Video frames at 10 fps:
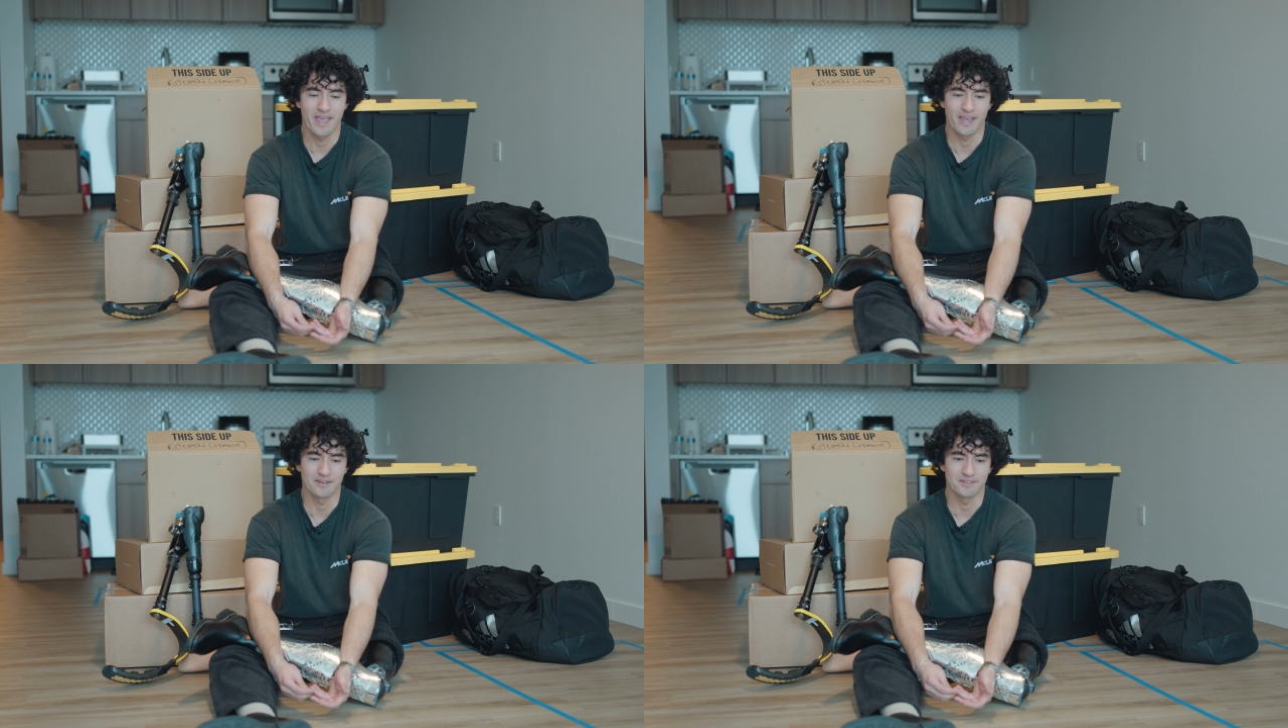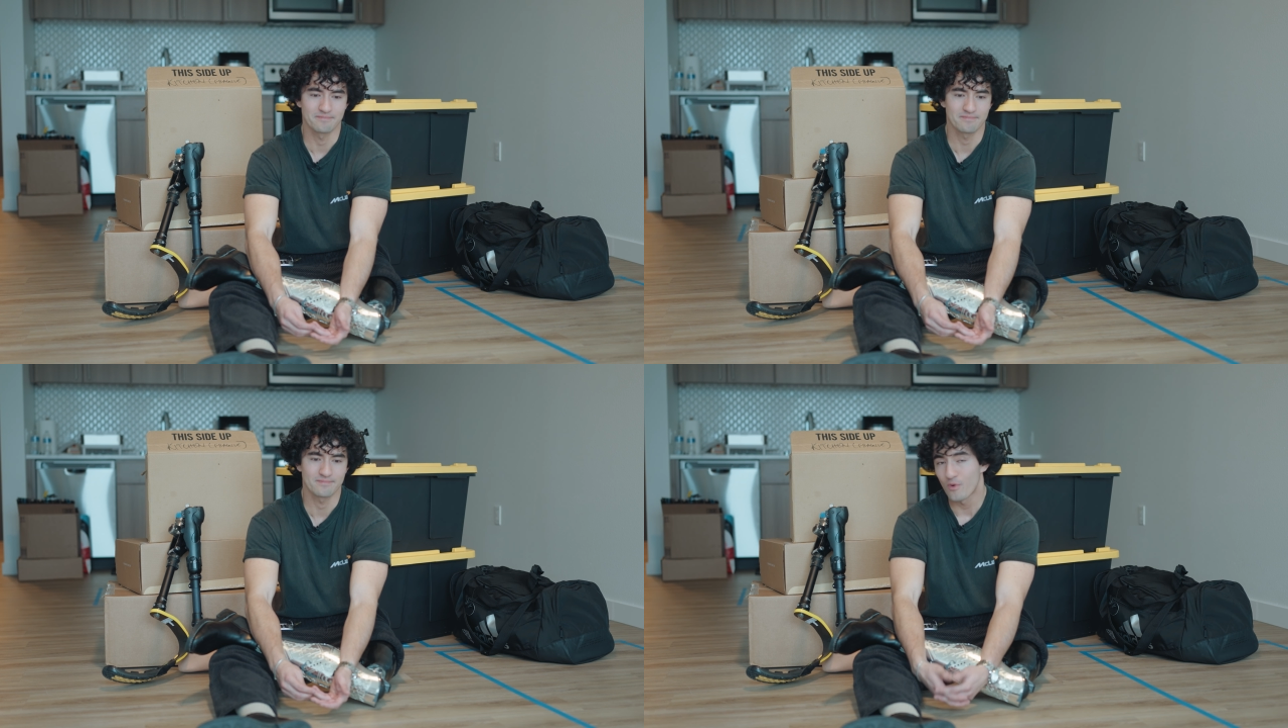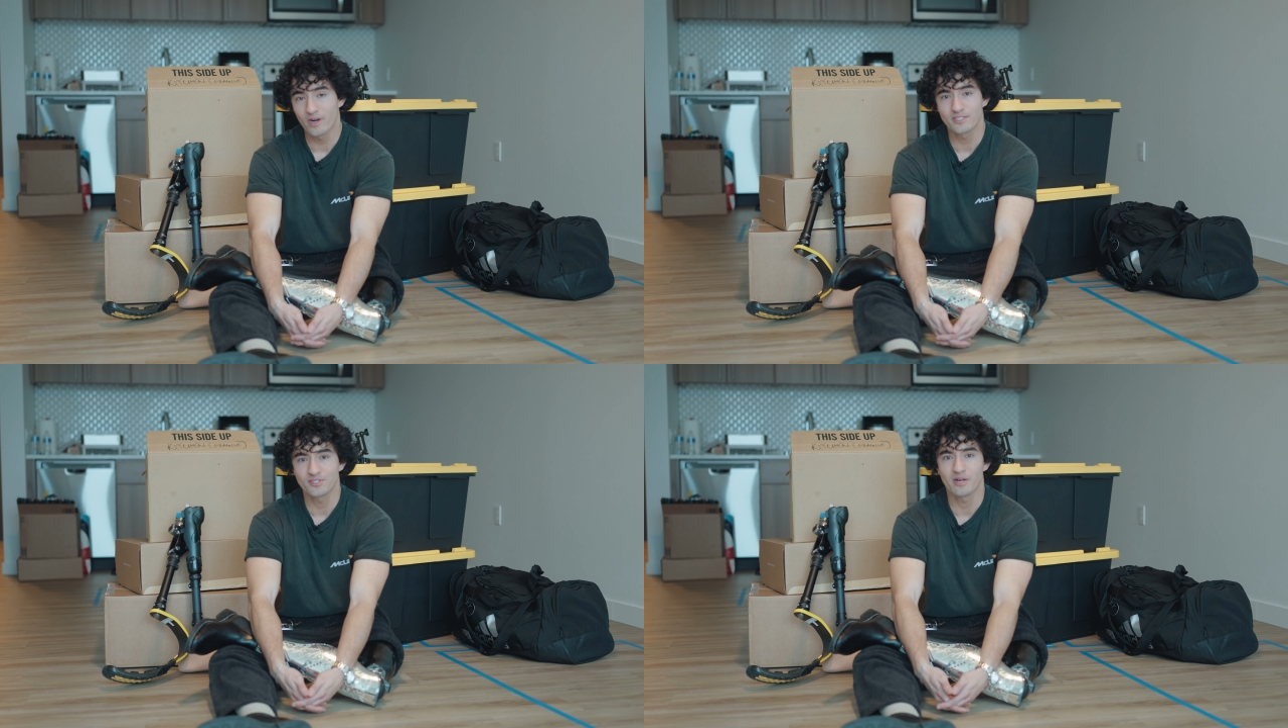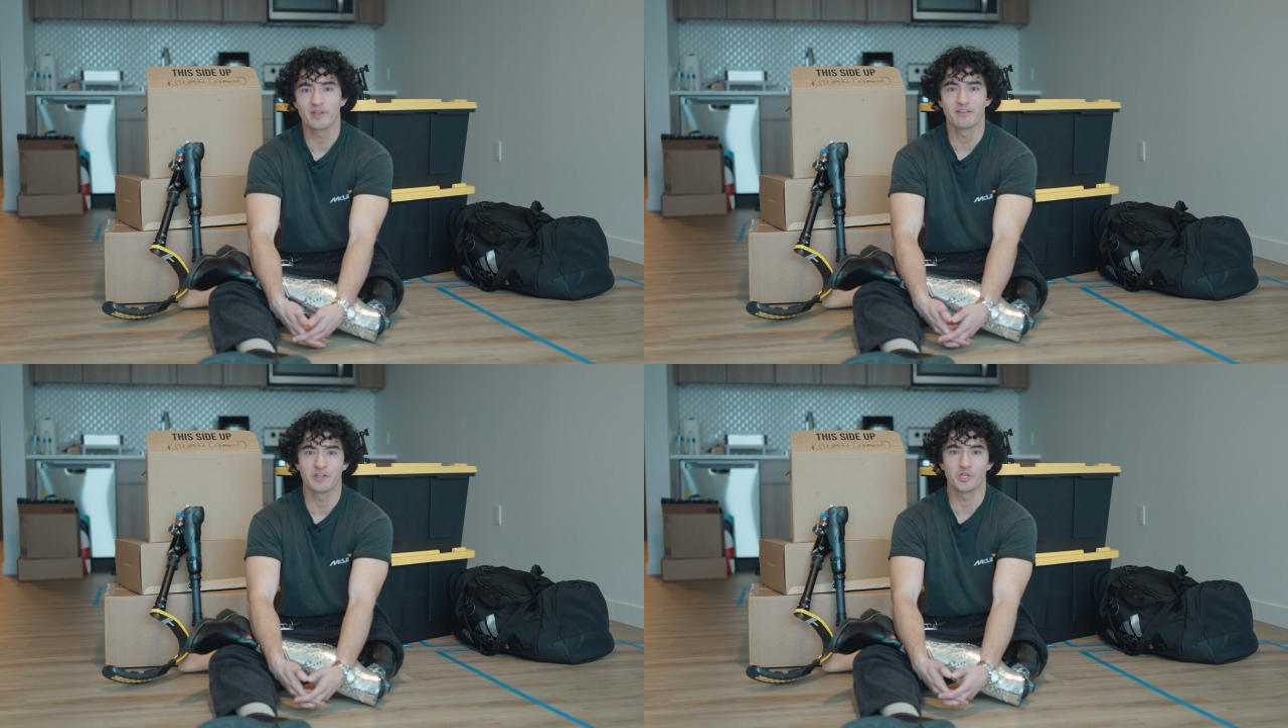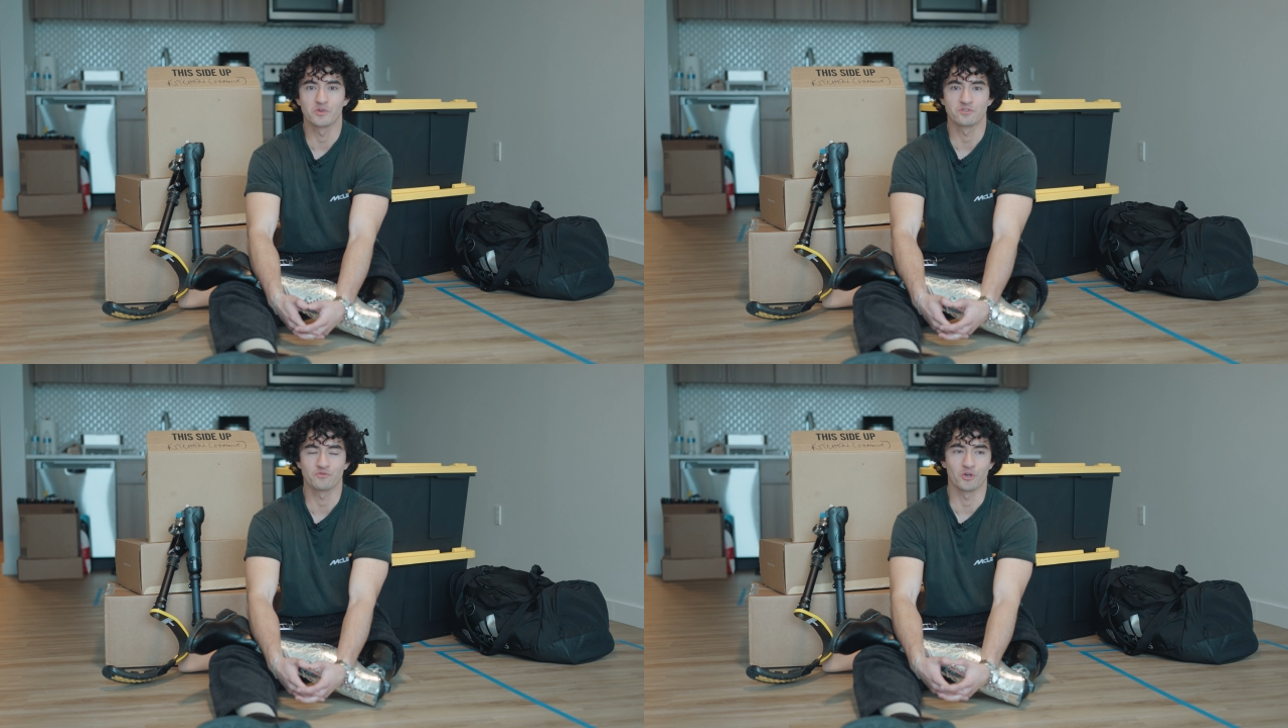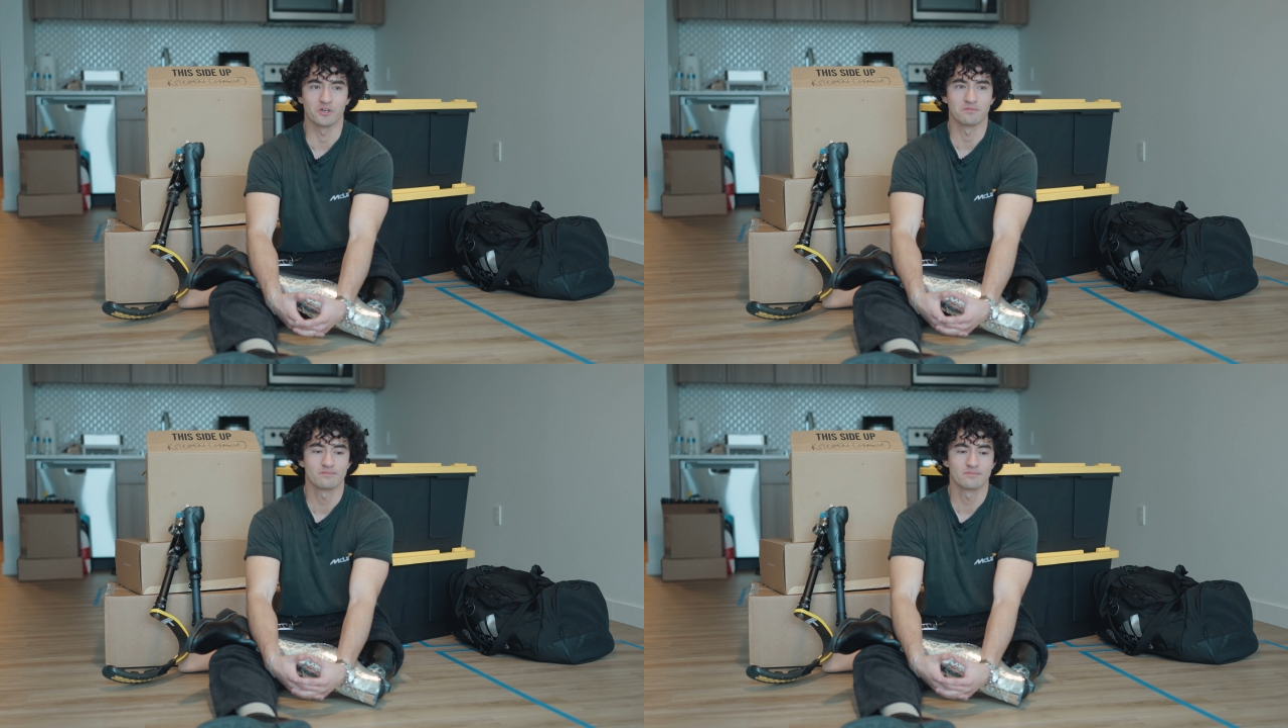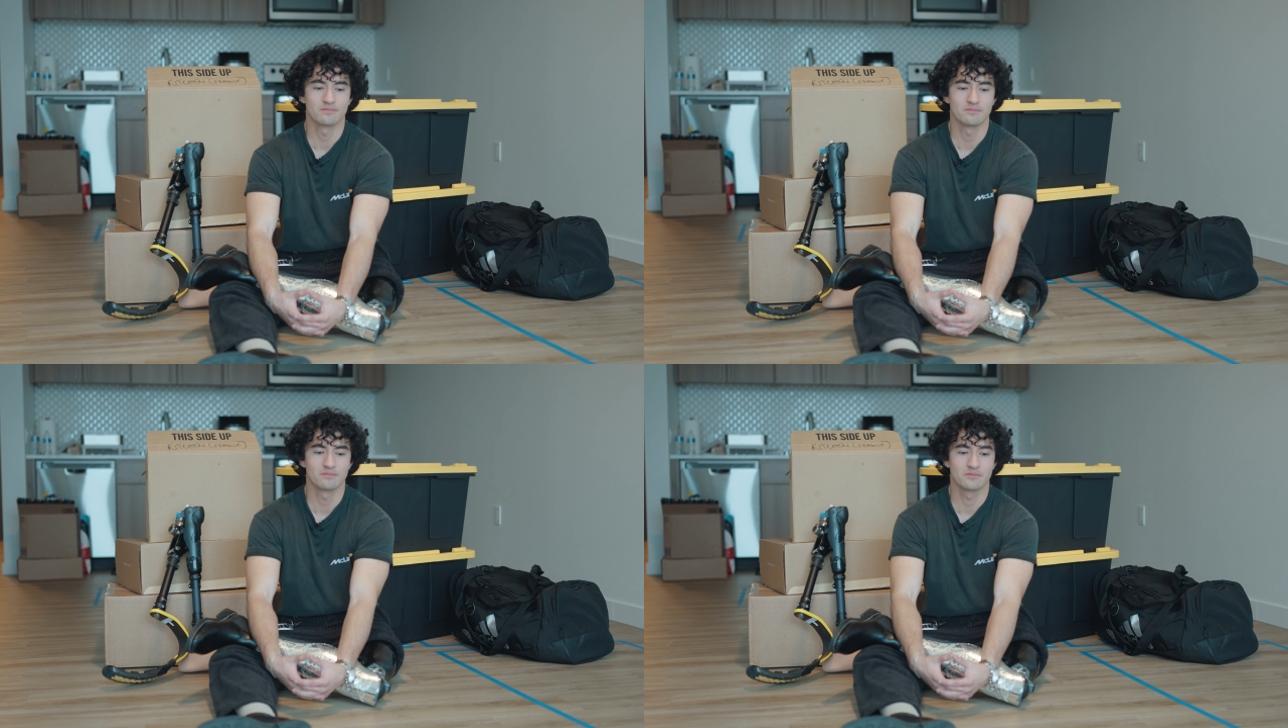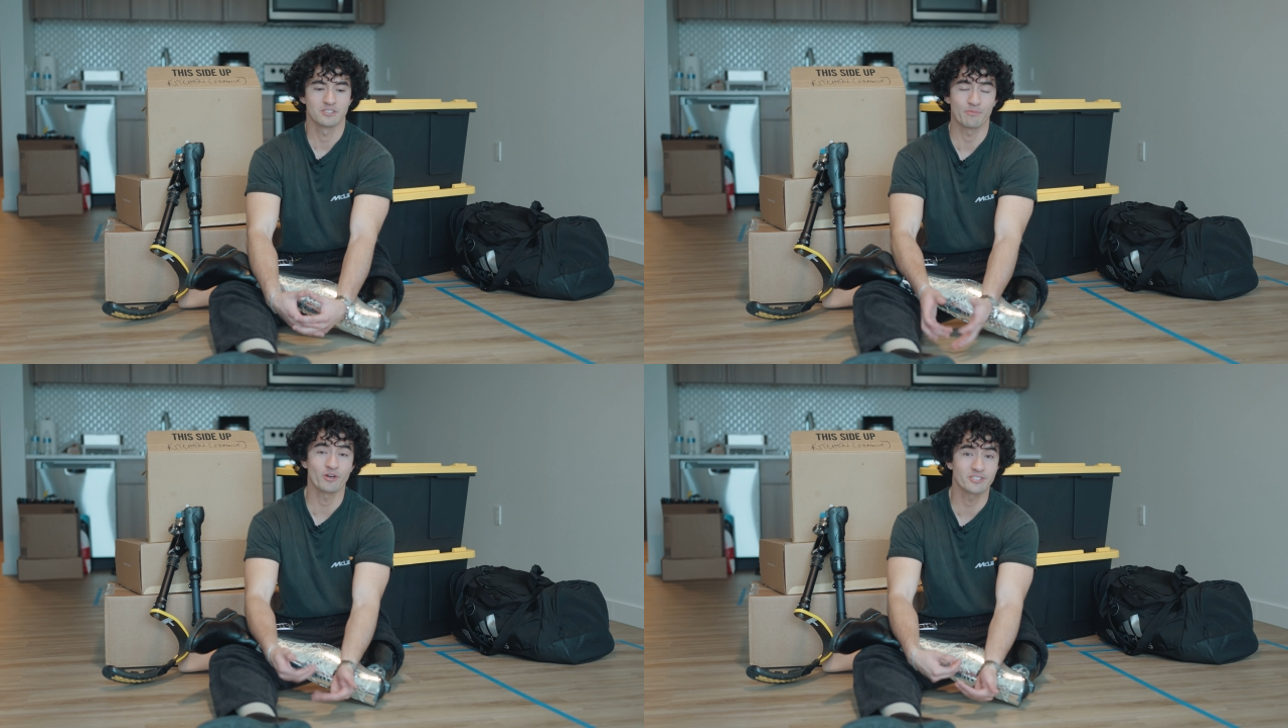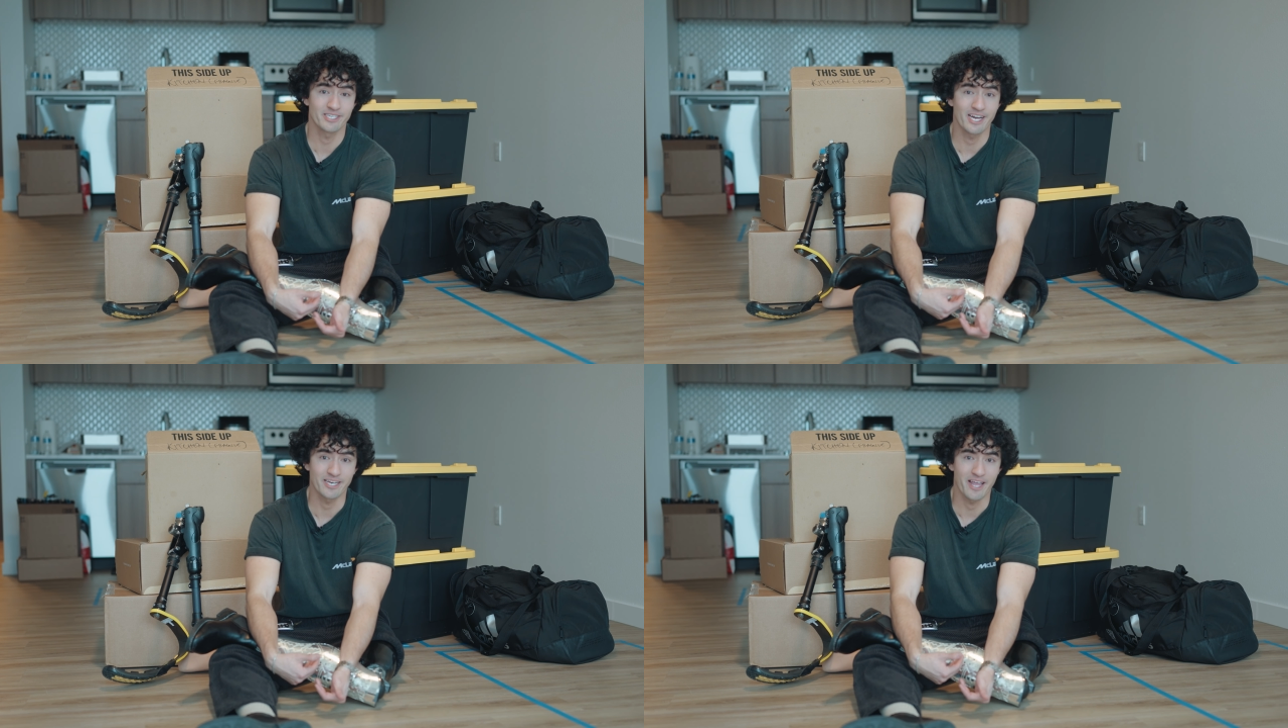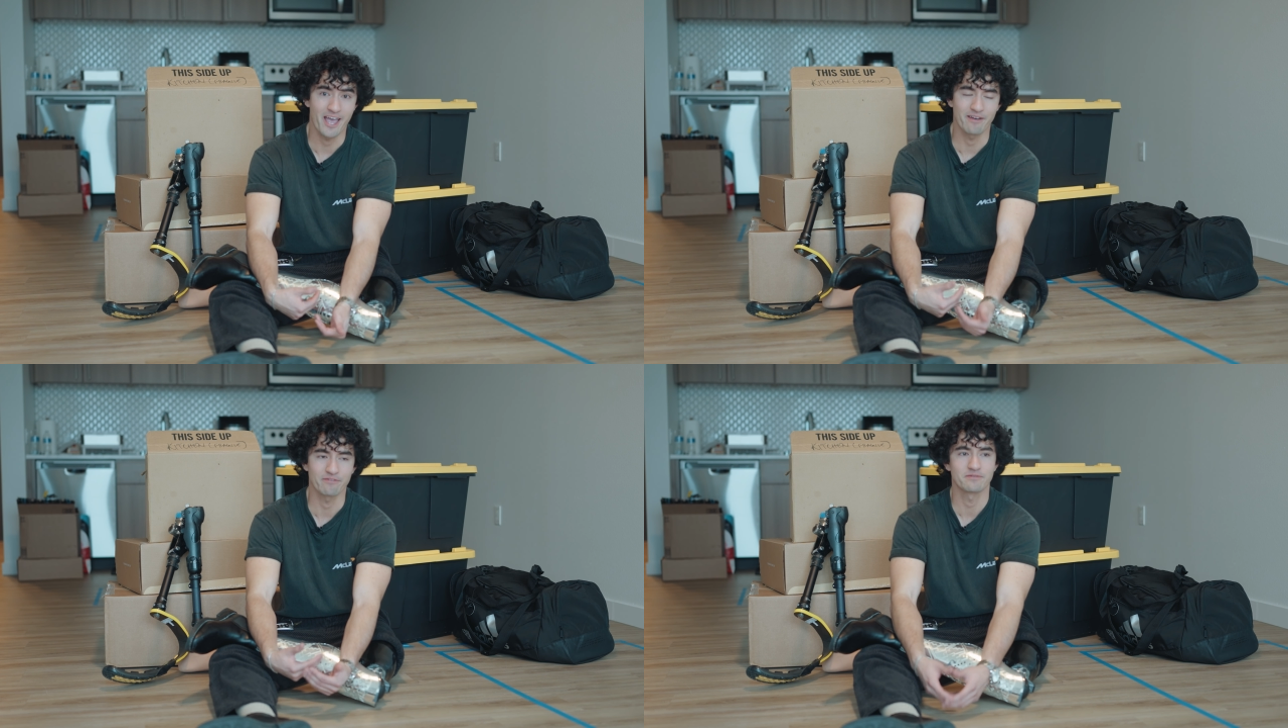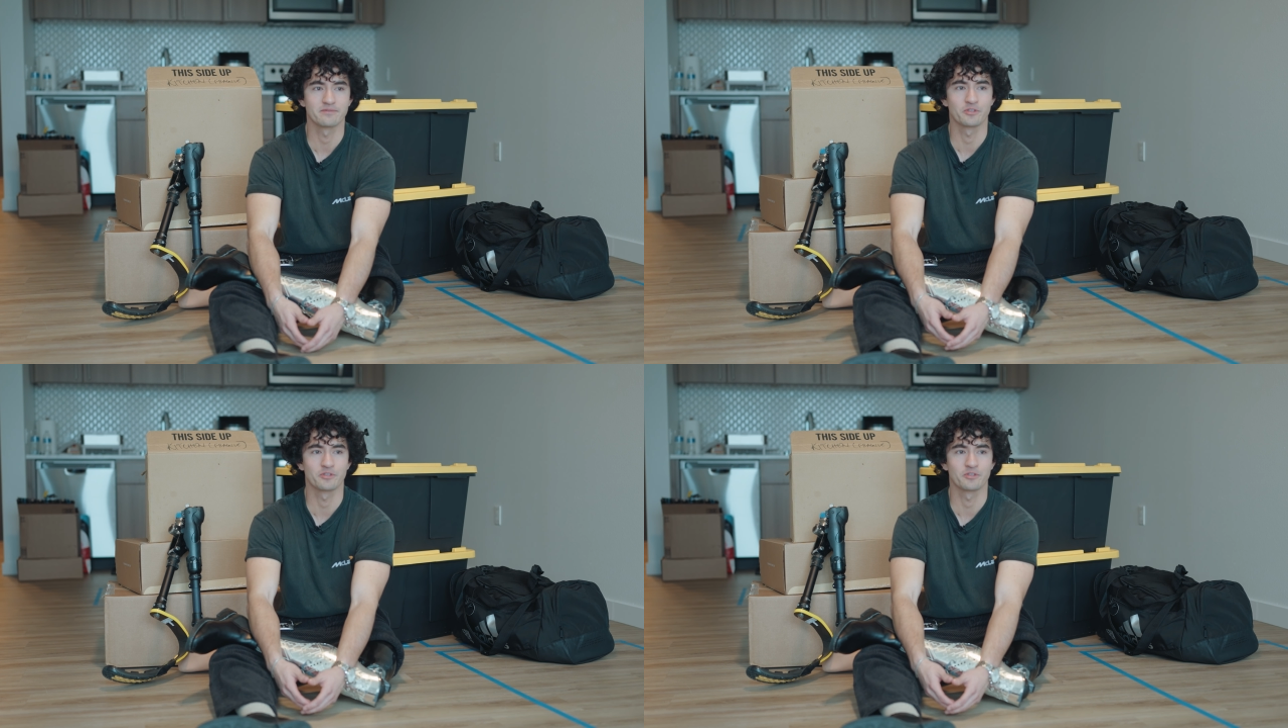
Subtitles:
And I wanted to start making videos for the person that I didn't have.